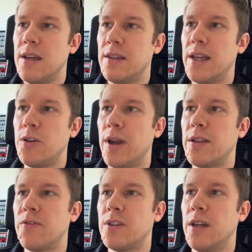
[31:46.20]
then you
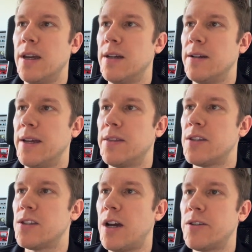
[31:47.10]
end up at the
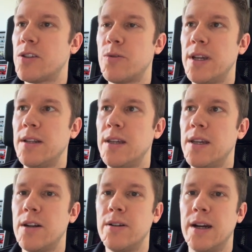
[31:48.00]
start screen
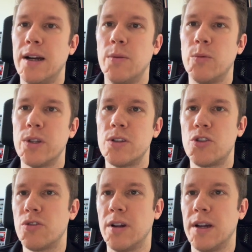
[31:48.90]
here,
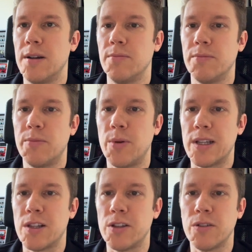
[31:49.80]
which
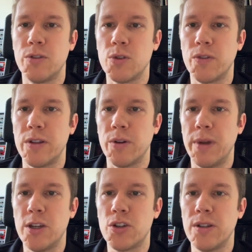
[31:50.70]
provides lots of useful
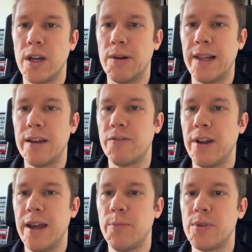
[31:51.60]
information. There are live
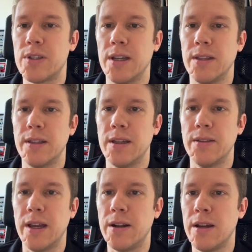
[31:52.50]
labs
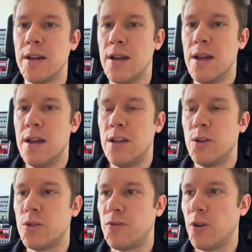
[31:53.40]
and other
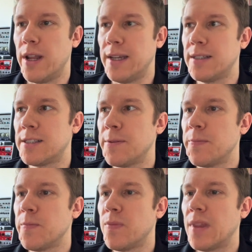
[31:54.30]
useful links.
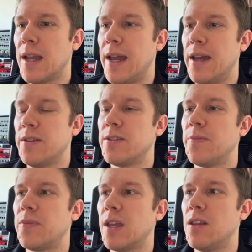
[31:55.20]
And
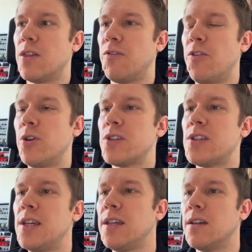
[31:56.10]
the first
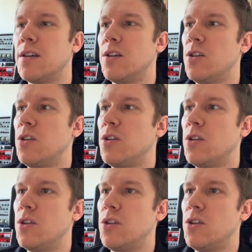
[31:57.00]
thing
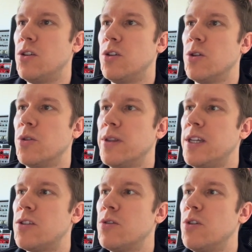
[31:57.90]
you
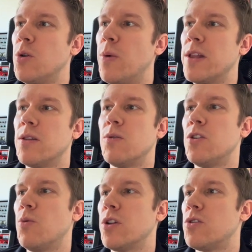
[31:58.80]
need to do when
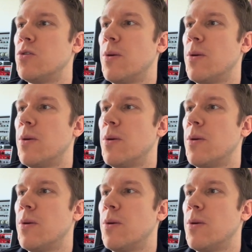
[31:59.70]
you want to do a